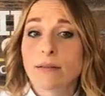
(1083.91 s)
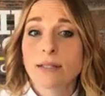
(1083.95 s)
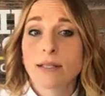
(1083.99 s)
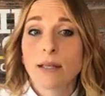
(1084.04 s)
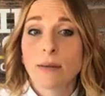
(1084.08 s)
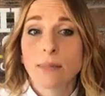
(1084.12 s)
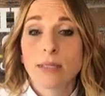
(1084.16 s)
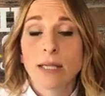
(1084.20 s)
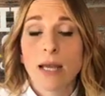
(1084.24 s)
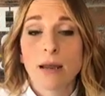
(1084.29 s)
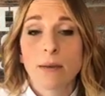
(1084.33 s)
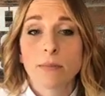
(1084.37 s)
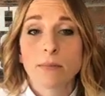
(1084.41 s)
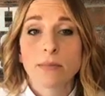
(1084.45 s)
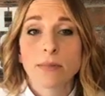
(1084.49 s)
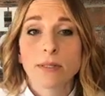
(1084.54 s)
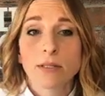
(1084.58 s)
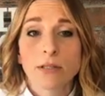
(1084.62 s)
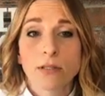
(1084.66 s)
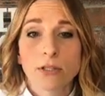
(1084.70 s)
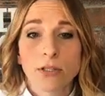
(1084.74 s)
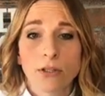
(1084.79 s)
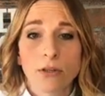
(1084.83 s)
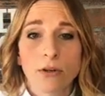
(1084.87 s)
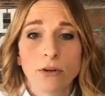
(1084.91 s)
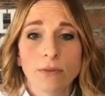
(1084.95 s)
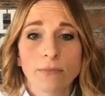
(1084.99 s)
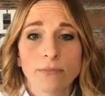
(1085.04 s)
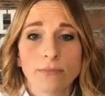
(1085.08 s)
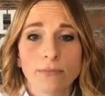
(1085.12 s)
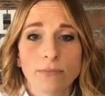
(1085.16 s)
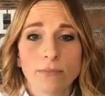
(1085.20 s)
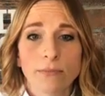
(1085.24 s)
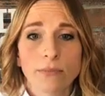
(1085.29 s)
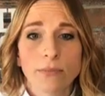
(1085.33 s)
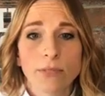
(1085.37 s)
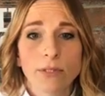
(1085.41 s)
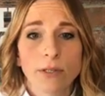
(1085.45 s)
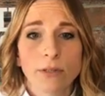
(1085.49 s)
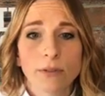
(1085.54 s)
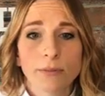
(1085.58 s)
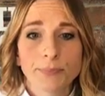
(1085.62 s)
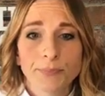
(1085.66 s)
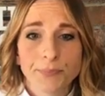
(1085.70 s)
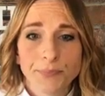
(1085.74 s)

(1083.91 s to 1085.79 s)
sometimes too. So,